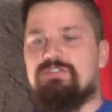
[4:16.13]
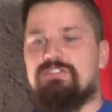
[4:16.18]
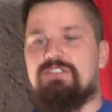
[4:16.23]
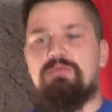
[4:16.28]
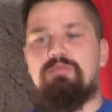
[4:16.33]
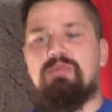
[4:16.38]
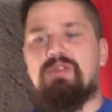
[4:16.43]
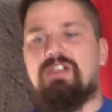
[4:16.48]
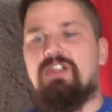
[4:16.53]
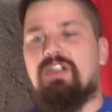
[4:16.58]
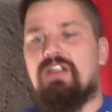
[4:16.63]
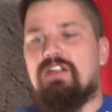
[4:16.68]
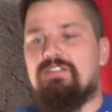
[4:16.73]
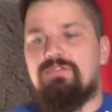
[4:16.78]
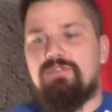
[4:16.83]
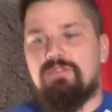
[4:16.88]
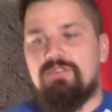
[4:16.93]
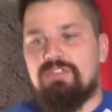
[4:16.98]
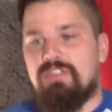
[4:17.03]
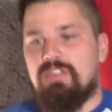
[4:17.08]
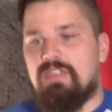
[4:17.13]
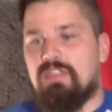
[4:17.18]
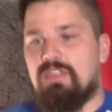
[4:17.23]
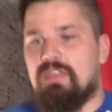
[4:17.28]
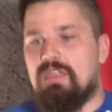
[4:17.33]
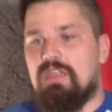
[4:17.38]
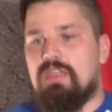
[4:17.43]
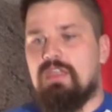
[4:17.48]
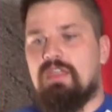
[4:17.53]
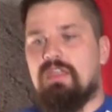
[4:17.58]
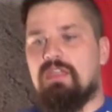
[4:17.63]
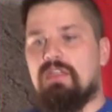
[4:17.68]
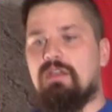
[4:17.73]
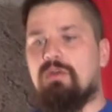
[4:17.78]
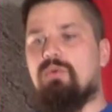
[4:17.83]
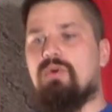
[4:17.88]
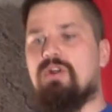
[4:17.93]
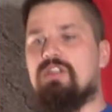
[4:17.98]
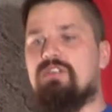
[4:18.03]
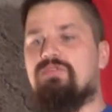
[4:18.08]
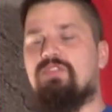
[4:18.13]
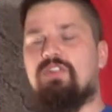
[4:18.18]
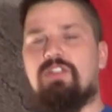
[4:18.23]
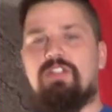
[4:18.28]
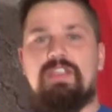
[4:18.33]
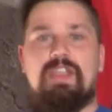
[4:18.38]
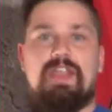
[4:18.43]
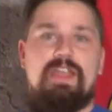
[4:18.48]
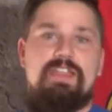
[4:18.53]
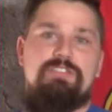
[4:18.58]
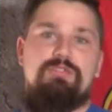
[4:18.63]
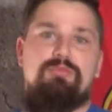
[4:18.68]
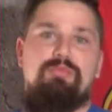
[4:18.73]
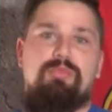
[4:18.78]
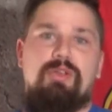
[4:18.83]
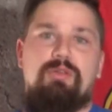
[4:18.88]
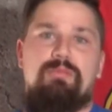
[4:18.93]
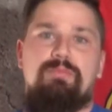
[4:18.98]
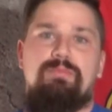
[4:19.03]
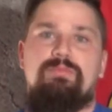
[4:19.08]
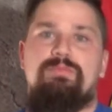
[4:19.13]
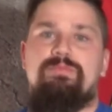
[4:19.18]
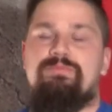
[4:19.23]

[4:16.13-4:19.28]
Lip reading: You're better off with Waterfall and Hydro Pump.